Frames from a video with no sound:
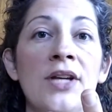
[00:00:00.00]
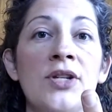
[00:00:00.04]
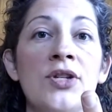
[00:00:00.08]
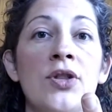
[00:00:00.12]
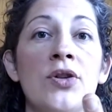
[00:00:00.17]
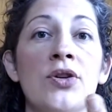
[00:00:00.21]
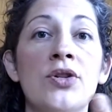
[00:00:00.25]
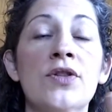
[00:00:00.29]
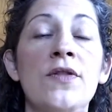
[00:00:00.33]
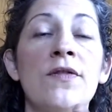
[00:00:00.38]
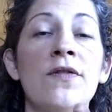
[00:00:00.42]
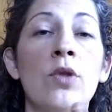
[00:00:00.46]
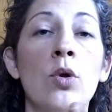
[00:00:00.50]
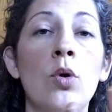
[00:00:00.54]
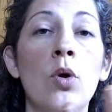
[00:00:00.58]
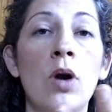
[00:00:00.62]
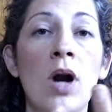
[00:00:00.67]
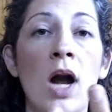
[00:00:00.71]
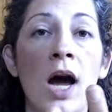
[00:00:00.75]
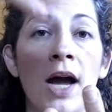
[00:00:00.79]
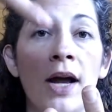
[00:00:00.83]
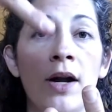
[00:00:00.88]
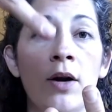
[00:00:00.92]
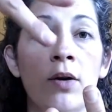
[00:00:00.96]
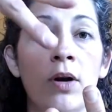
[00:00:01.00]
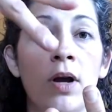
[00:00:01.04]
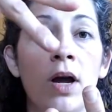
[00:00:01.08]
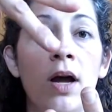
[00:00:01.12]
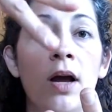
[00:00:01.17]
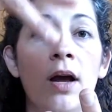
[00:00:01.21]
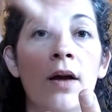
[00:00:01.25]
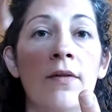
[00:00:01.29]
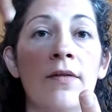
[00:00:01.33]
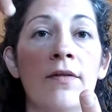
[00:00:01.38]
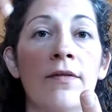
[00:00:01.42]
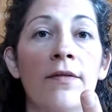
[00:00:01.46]
So there's fluoride
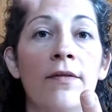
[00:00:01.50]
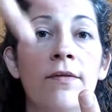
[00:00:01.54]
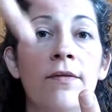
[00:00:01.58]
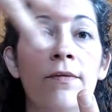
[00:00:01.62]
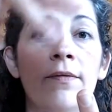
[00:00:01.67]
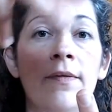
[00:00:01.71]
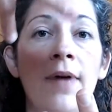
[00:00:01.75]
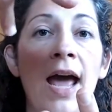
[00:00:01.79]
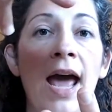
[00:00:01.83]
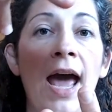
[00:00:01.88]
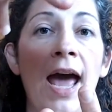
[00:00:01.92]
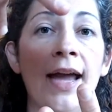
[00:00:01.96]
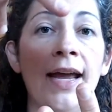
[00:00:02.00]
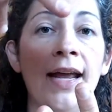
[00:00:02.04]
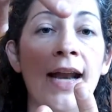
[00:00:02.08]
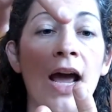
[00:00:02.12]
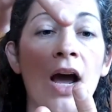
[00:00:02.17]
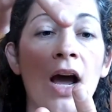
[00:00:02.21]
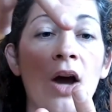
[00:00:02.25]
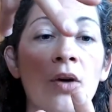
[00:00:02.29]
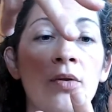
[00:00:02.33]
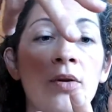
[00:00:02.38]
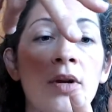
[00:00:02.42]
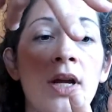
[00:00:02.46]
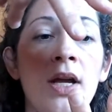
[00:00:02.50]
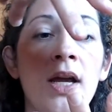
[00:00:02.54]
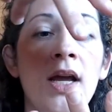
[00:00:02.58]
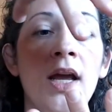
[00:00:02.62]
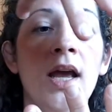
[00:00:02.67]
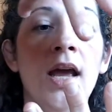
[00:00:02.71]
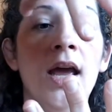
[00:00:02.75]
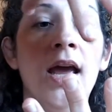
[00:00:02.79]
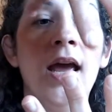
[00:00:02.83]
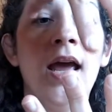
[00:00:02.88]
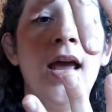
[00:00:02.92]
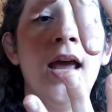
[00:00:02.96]
hanging out,
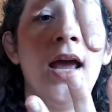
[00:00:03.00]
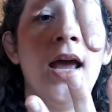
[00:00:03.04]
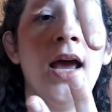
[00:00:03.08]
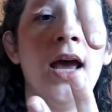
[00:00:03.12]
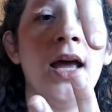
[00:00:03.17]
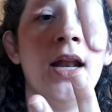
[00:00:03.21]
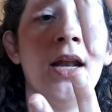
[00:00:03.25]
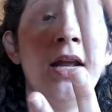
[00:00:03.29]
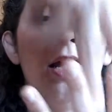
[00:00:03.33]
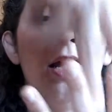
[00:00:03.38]
and